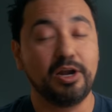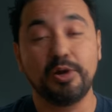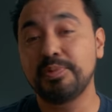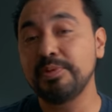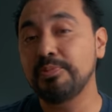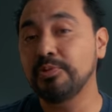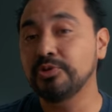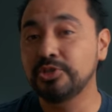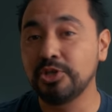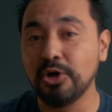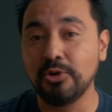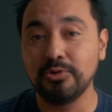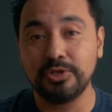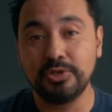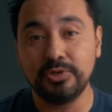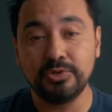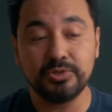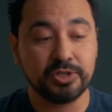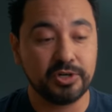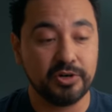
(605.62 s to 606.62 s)
lot of people don't
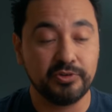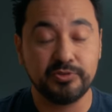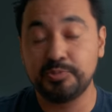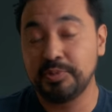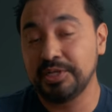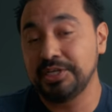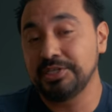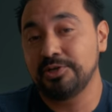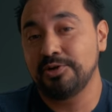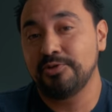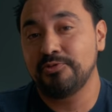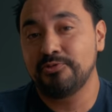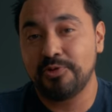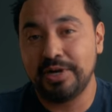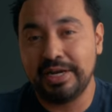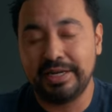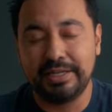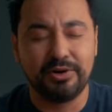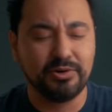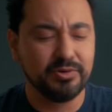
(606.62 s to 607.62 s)
use curves because they're
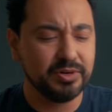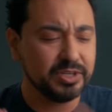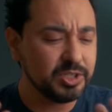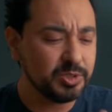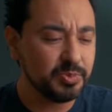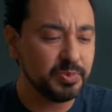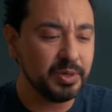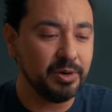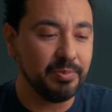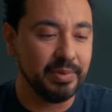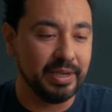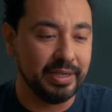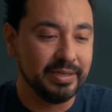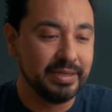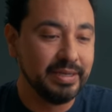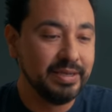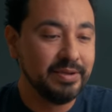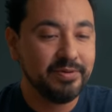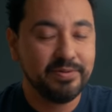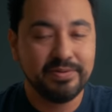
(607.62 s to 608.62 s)
afraid. They don't experiment.
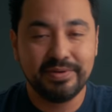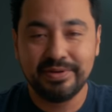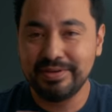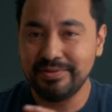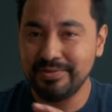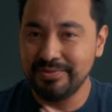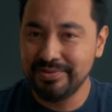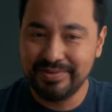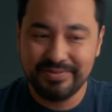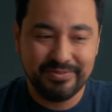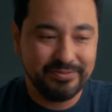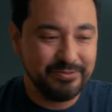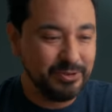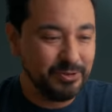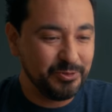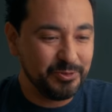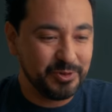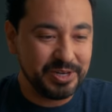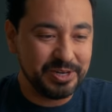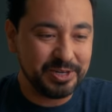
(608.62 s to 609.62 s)

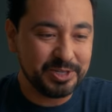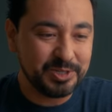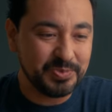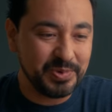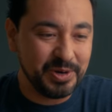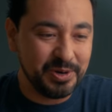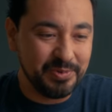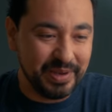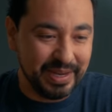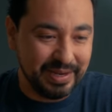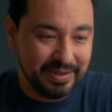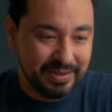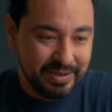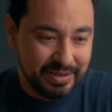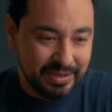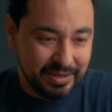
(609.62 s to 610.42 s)
Feel free to experiment.